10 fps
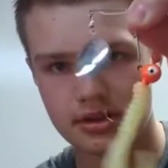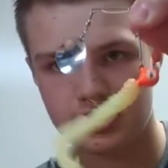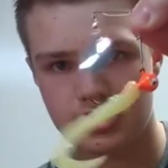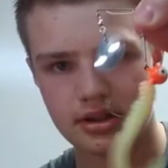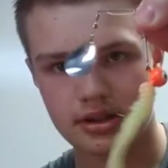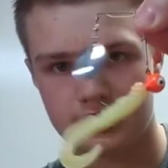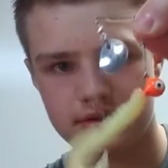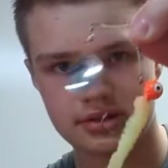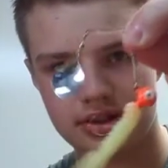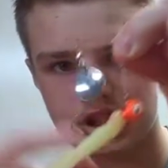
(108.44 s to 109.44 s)
a
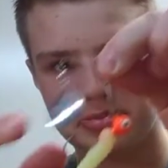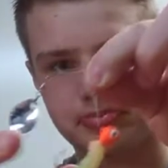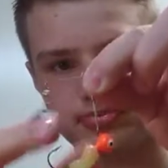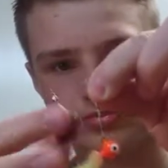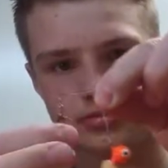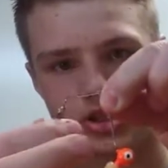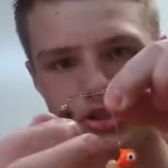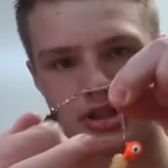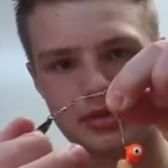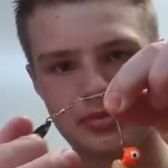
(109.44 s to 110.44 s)

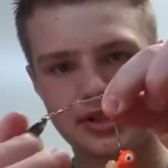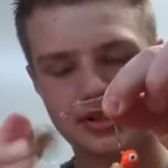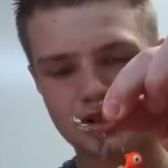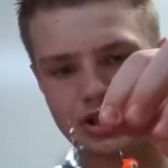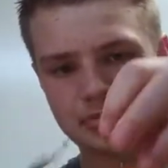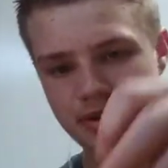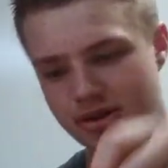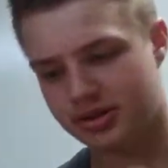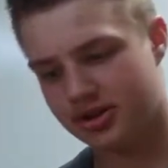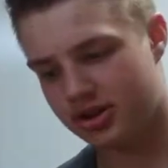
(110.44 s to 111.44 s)
basically
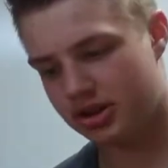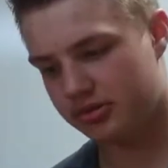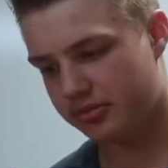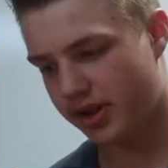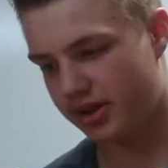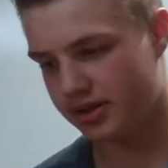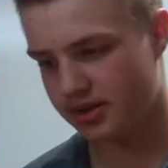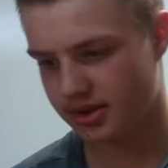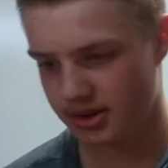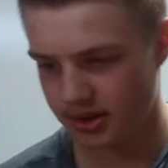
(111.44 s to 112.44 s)
spinner on your bait.
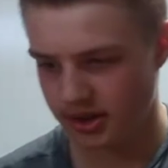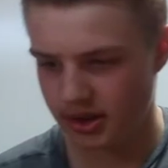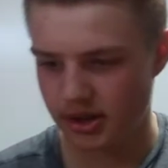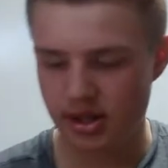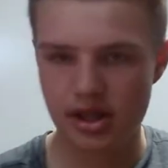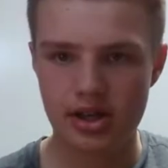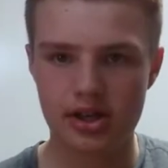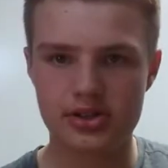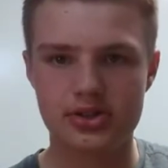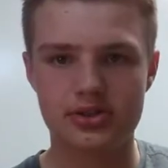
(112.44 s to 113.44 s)

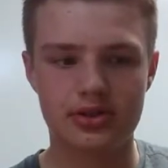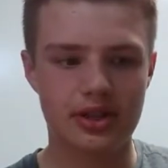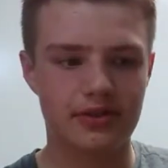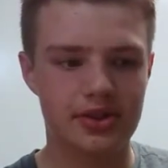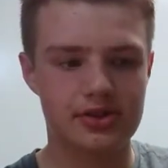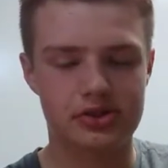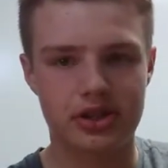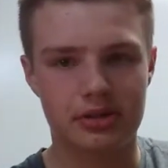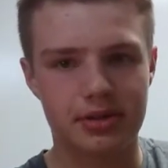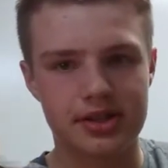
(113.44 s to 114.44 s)
Also, love to use
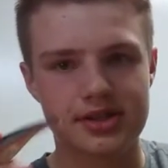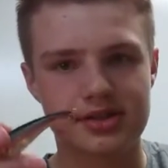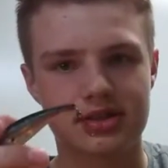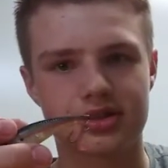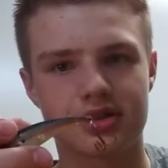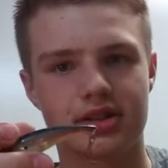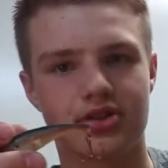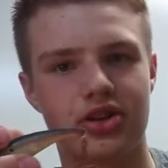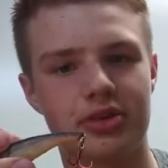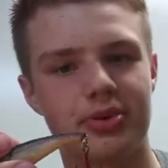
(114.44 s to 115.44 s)
crankbaits.
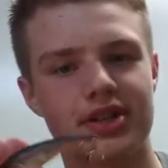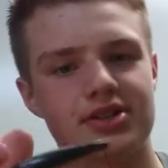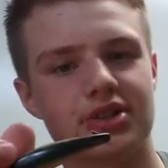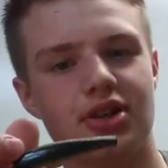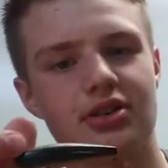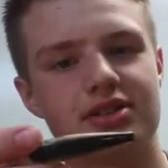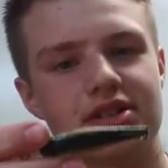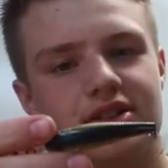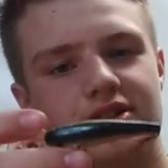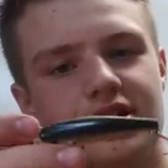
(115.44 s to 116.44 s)
Crankbaits are always a
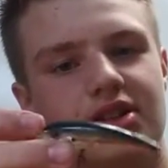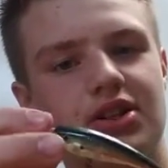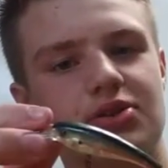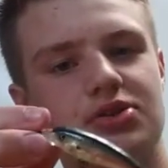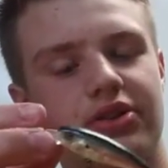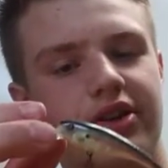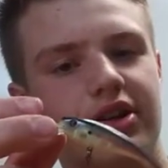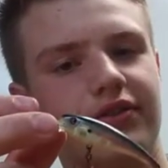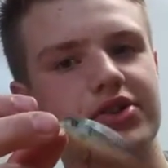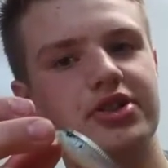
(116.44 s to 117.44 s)
good thing to use when the
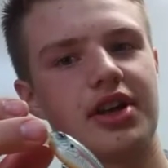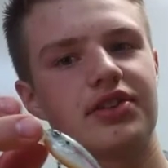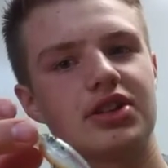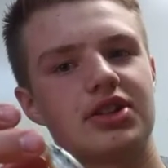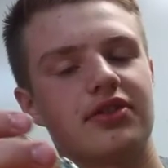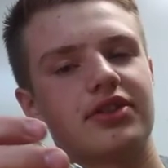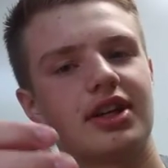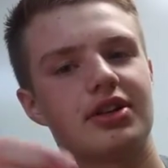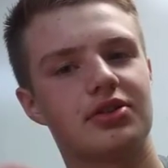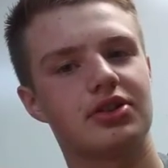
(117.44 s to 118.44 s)
fish are having a tough
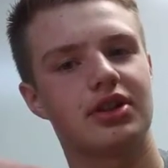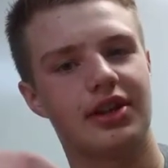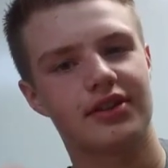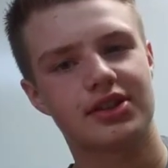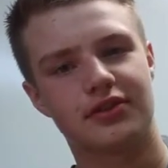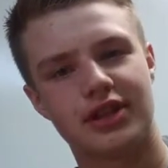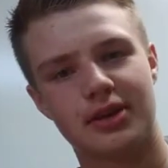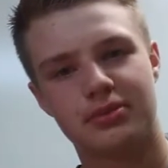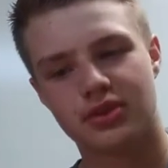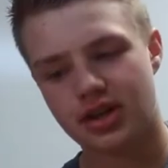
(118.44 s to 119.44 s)
time, and you're having a tough time
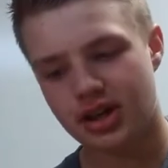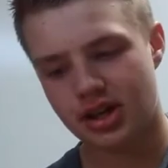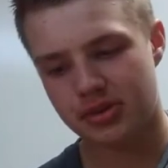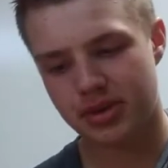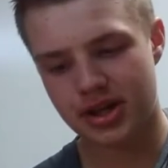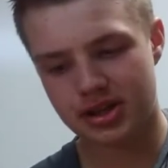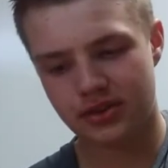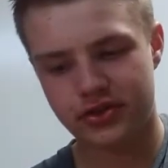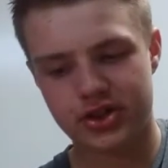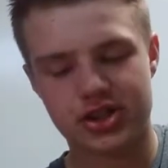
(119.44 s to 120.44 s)
biting the
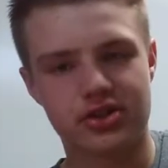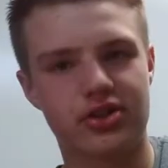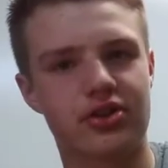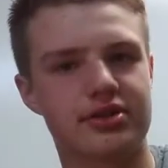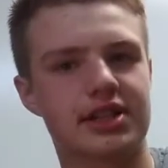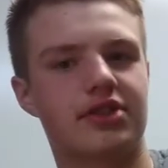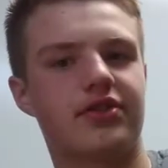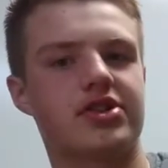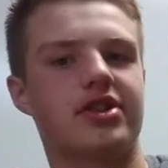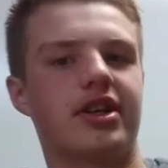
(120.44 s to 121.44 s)
fish, and you know there's lots of
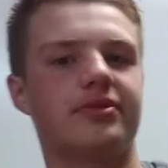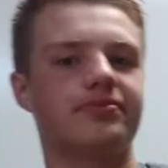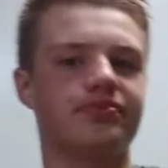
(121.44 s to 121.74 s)
fish there,